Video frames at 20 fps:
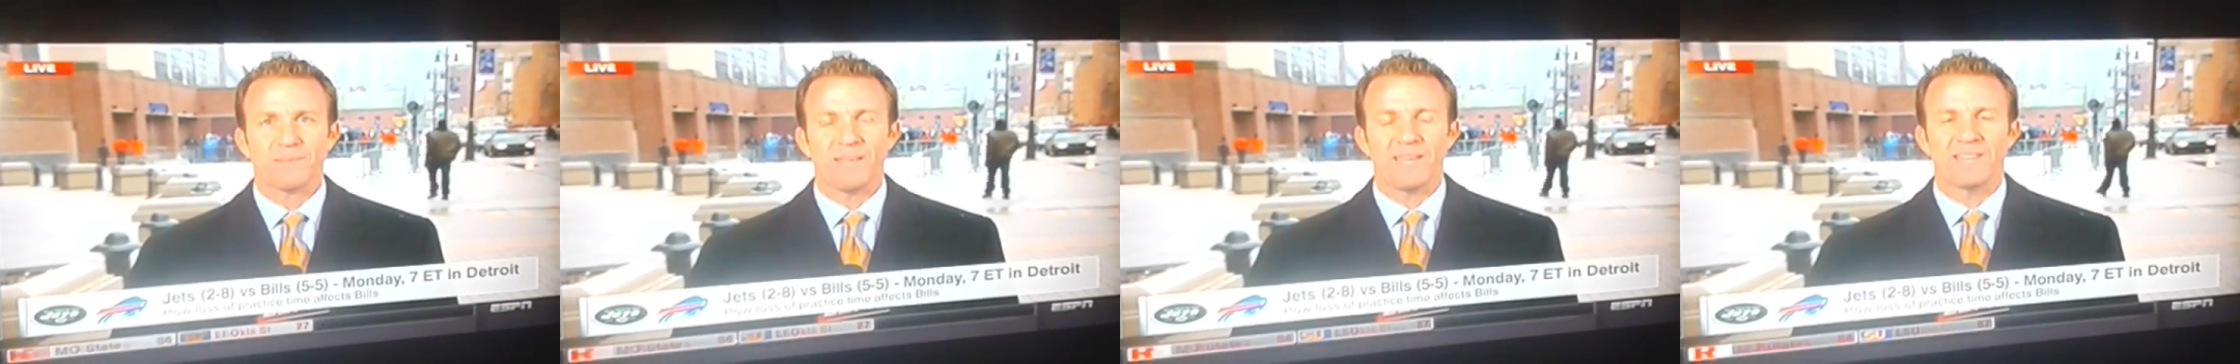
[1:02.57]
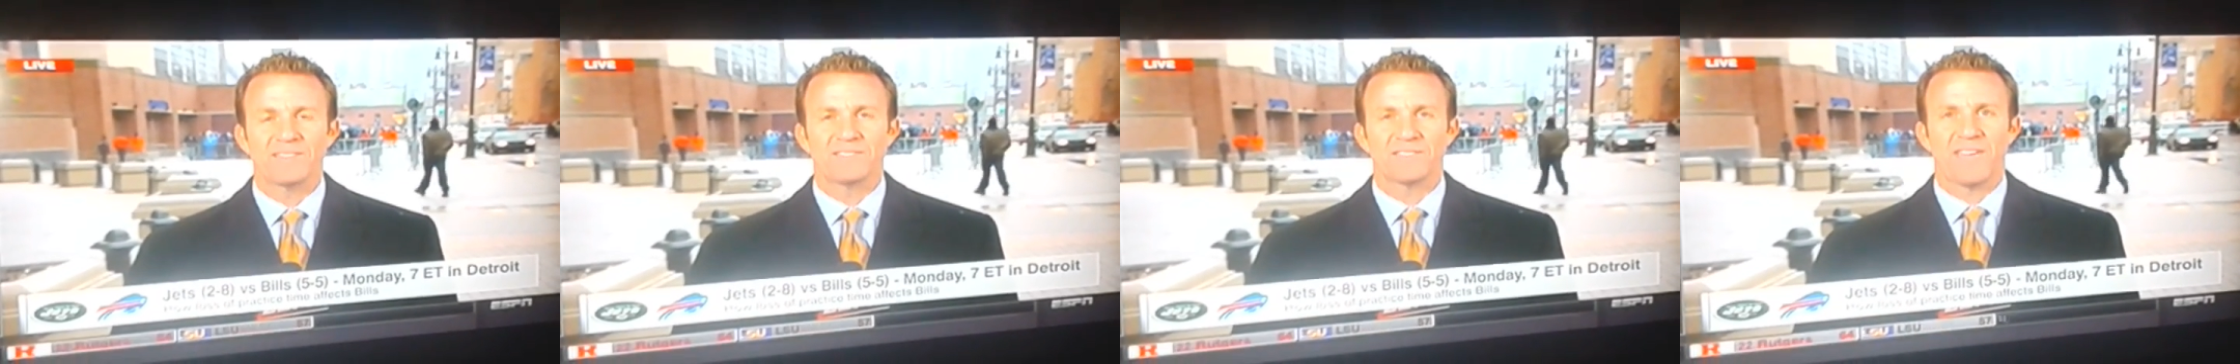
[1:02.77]

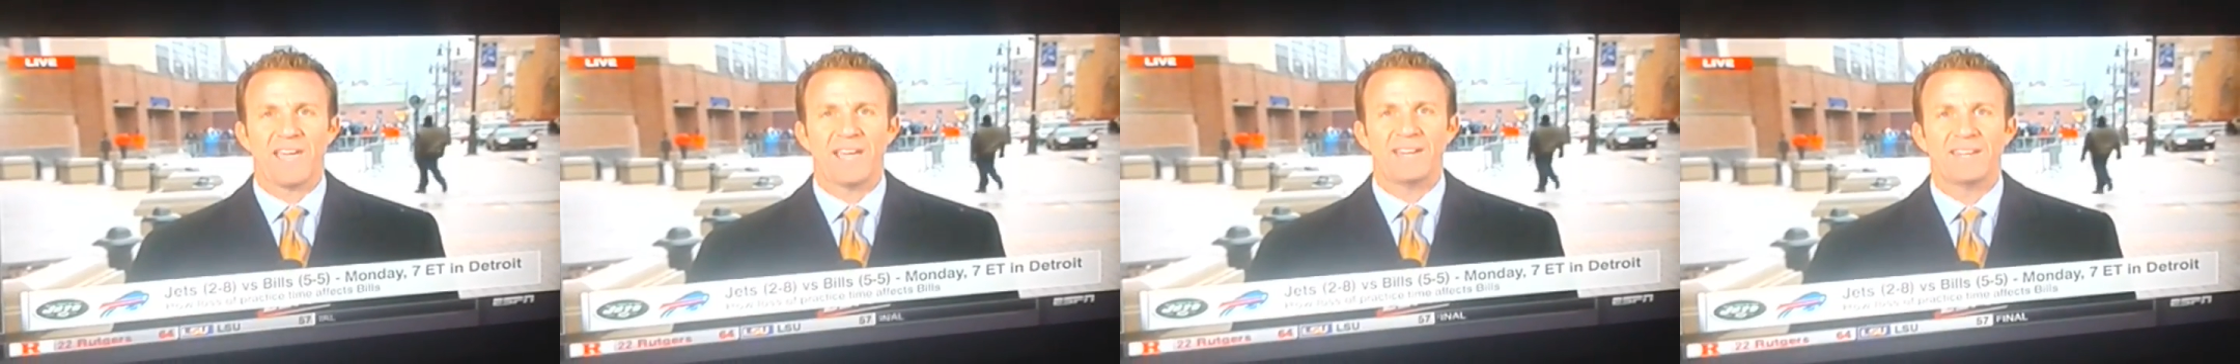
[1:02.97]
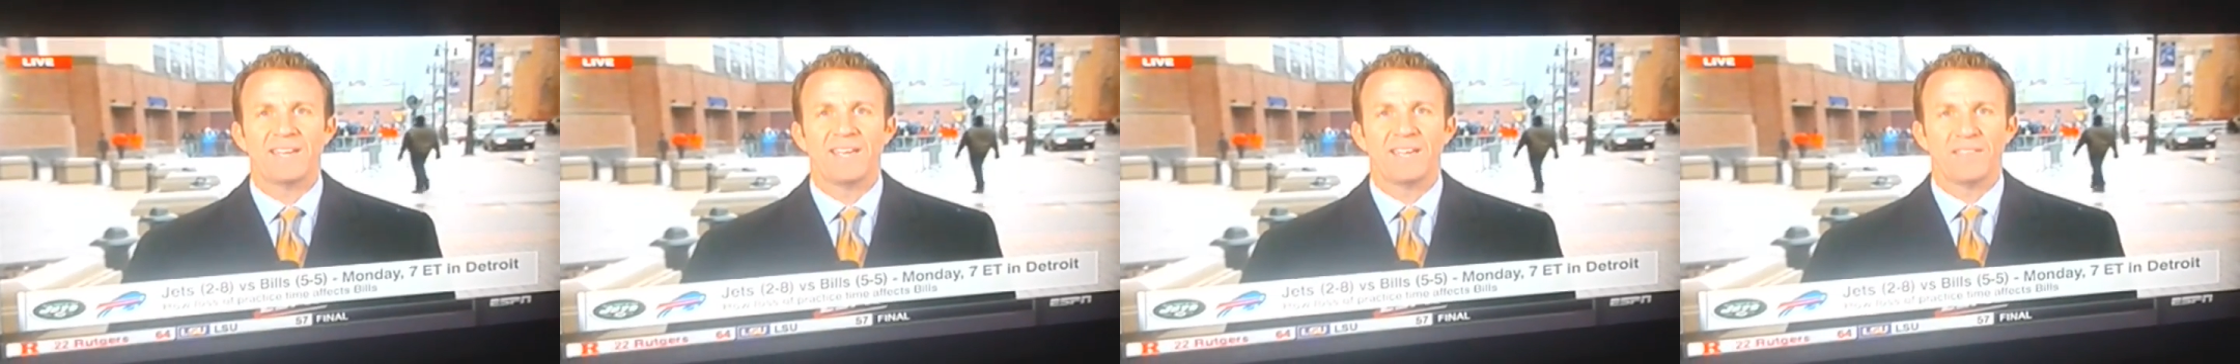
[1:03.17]
is
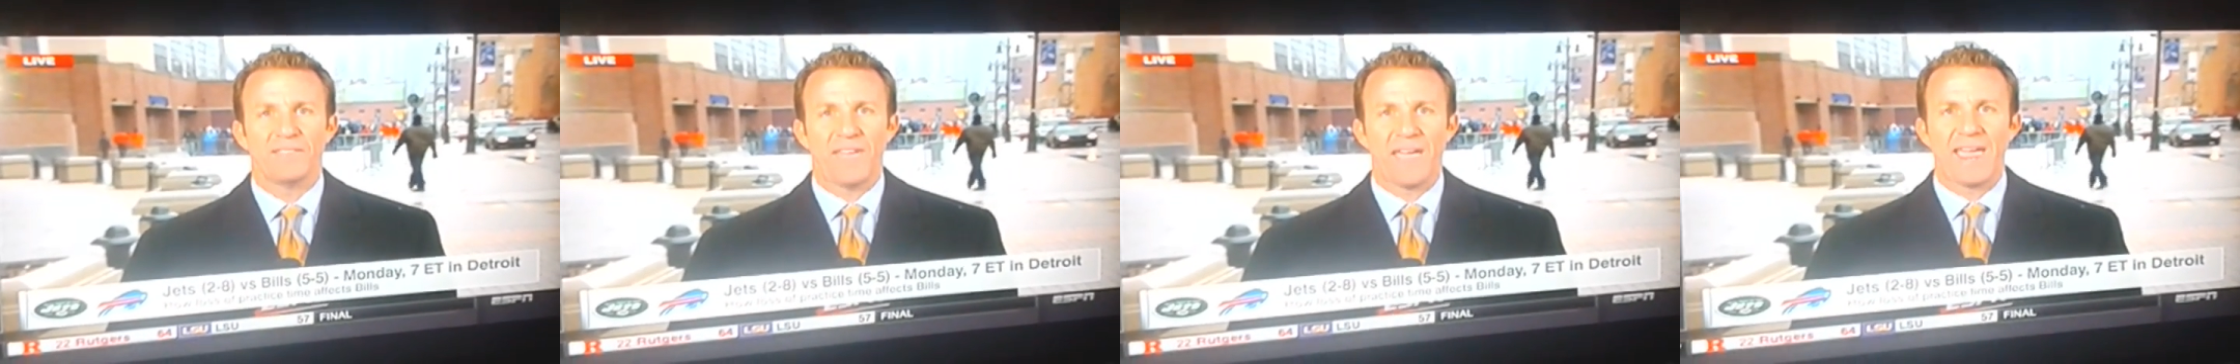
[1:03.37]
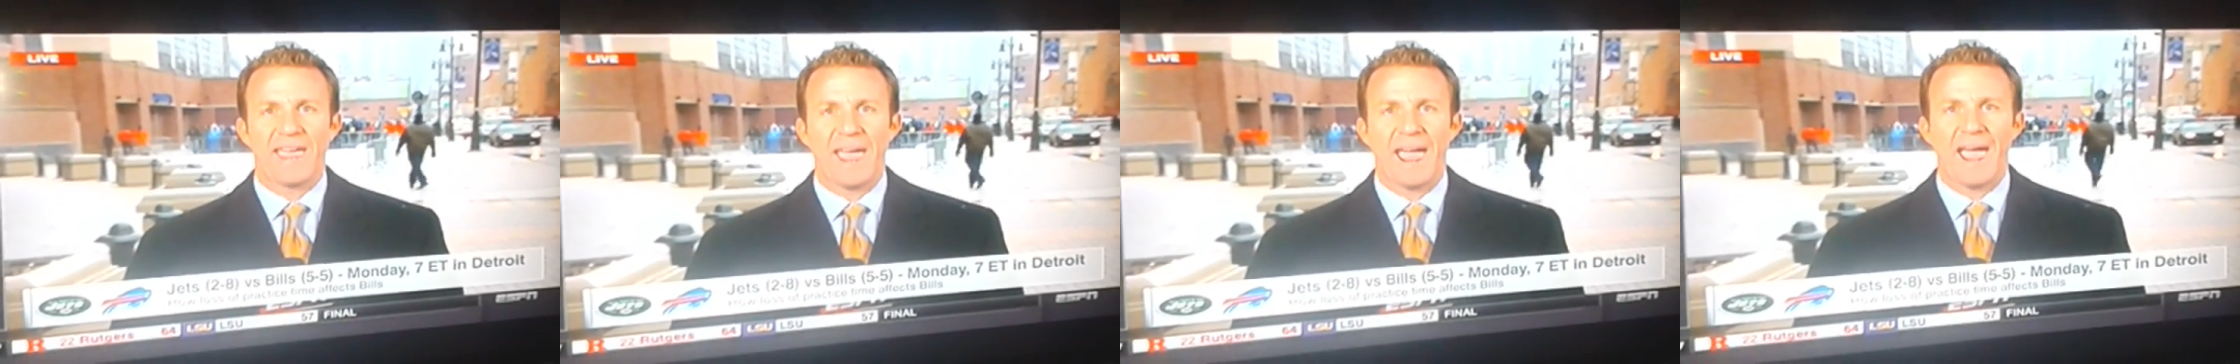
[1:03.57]
that
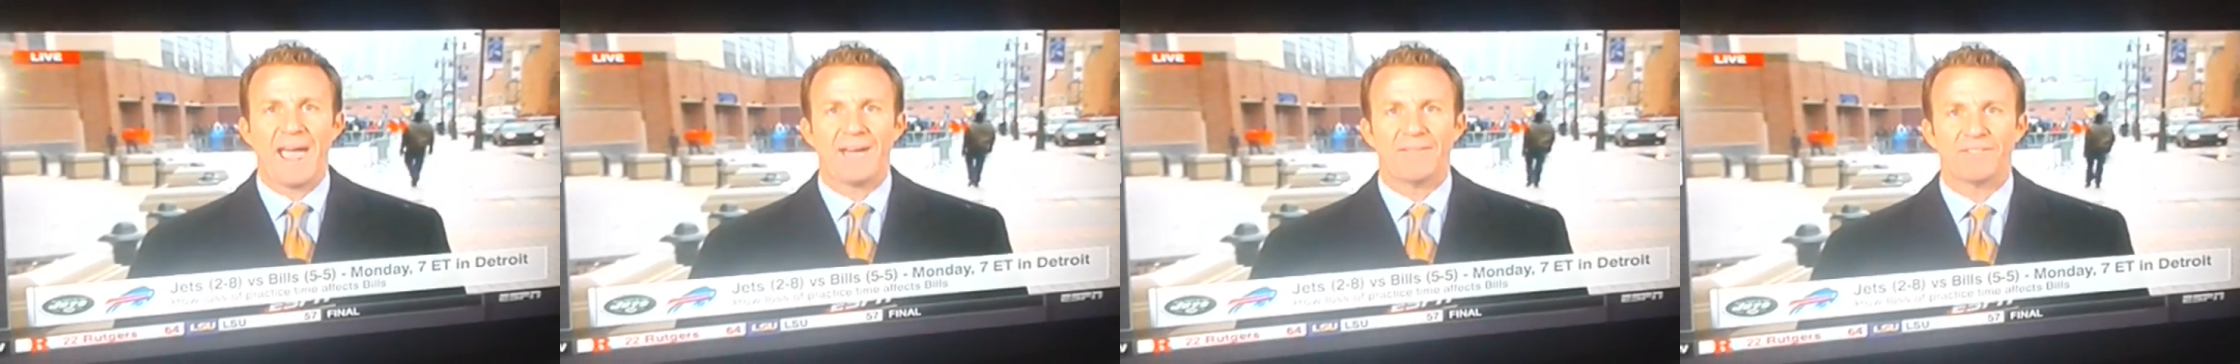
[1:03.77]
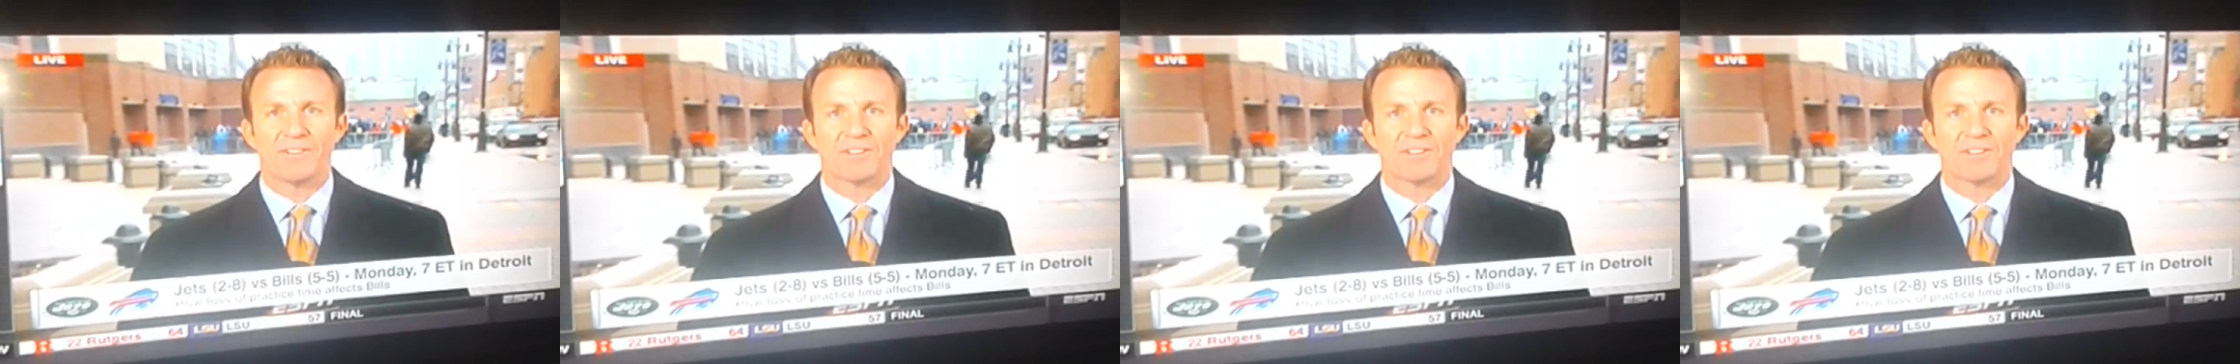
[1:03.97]
they have